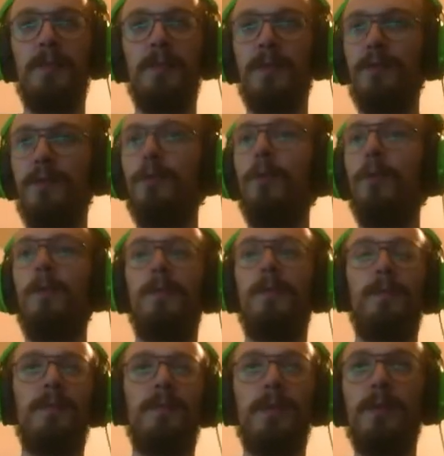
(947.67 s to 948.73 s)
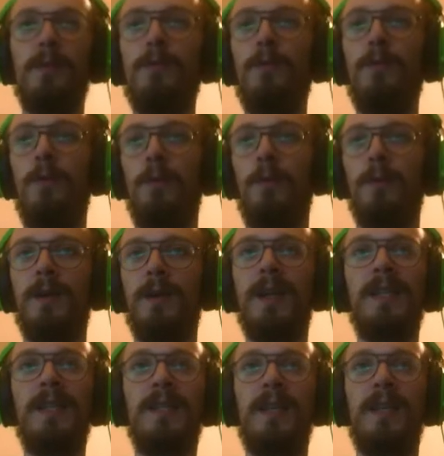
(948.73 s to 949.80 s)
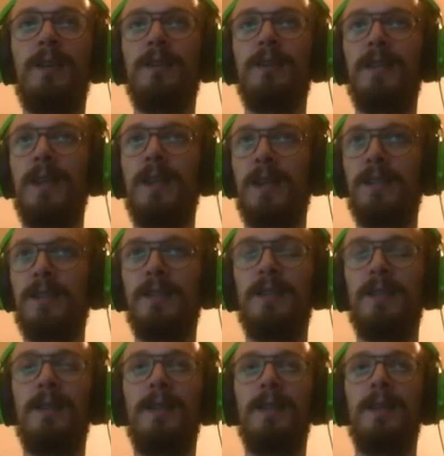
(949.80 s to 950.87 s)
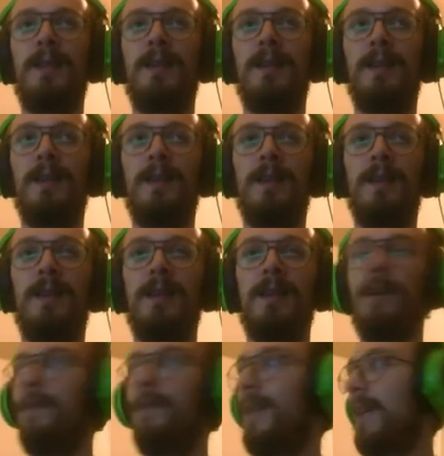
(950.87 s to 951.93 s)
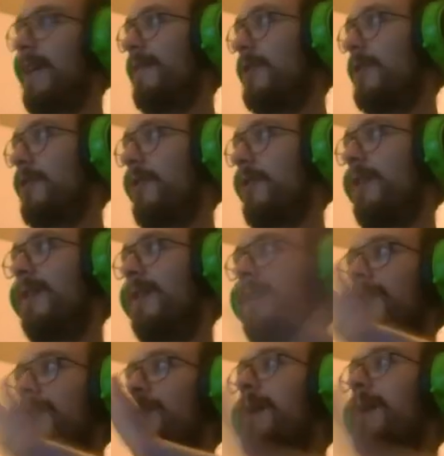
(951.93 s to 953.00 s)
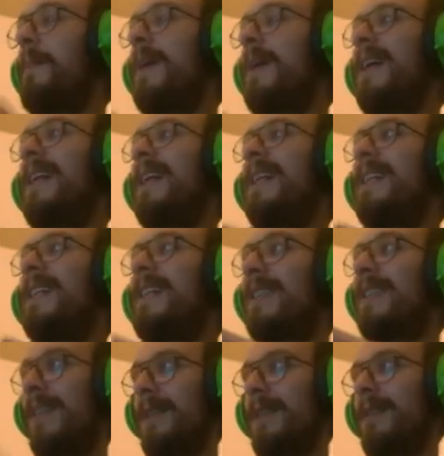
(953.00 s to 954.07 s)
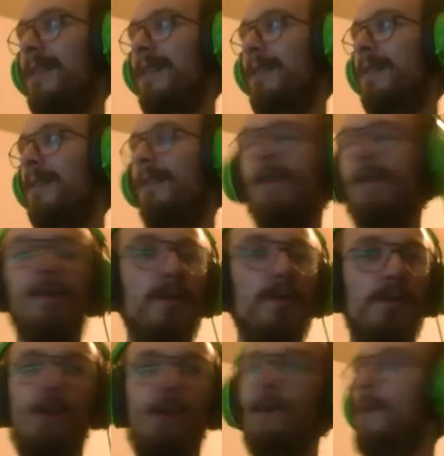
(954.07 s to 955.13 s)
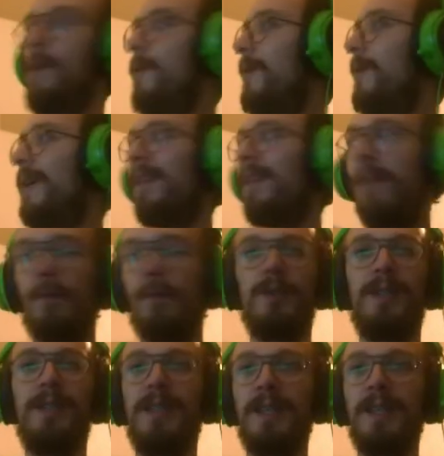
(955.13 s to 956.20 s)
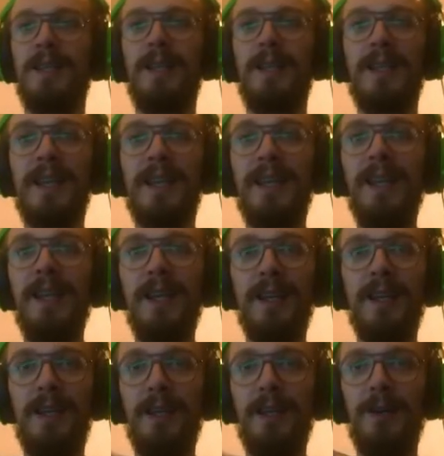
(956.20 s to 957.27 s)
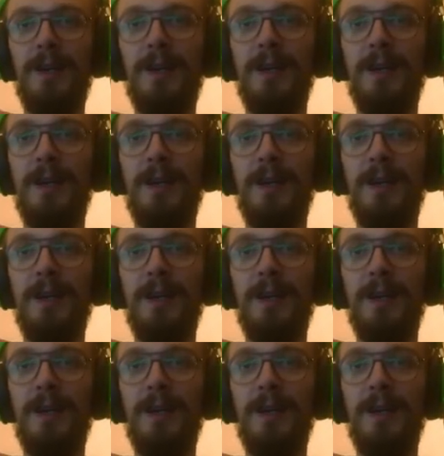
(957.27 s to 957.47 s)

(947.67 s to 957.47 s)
Full glass cannon Sylas with aftershock. It's gonna be disgusting. Conqueror, even more disgusting. The healing here.